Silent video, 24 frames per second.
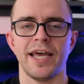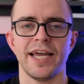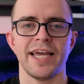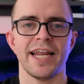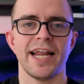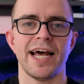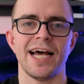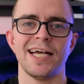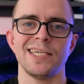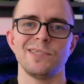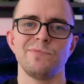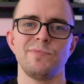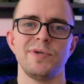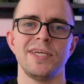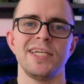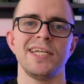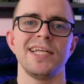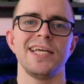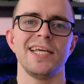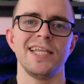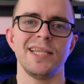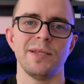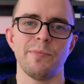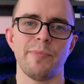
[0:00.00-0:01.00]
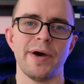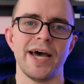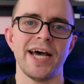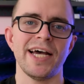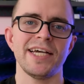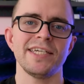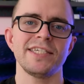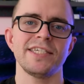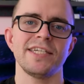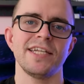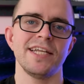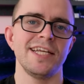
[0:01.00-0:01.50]
like it has been in the
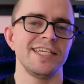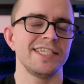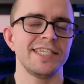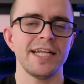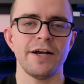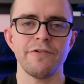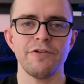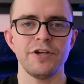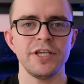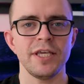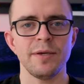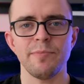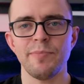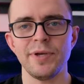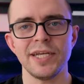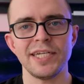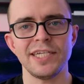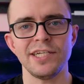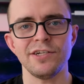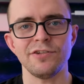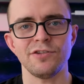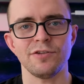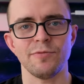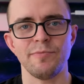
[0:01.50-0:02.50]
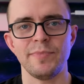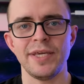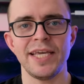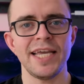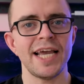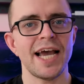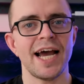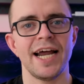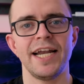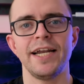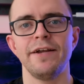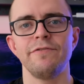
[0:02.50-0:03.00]
past. It's not really a big deal to
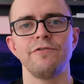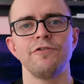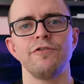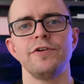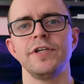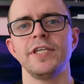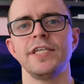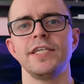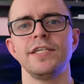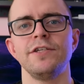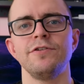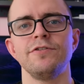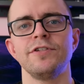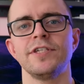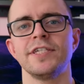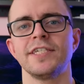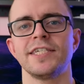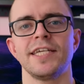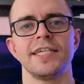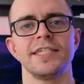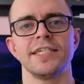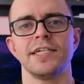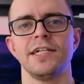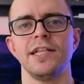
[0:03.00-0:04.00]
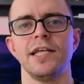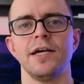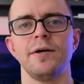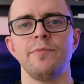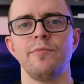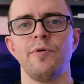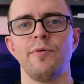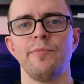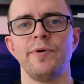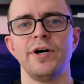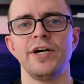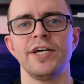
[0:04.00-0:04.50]
me. I never really use this as a
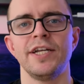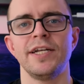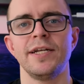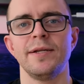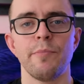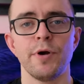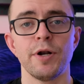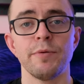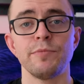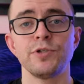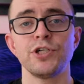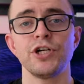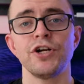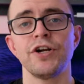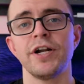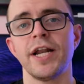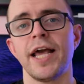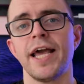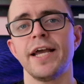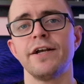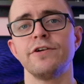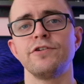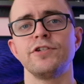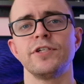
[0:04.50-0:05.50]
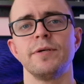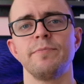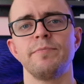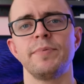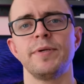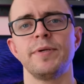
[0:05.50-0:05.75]
clickable button, but I'm sure it angers some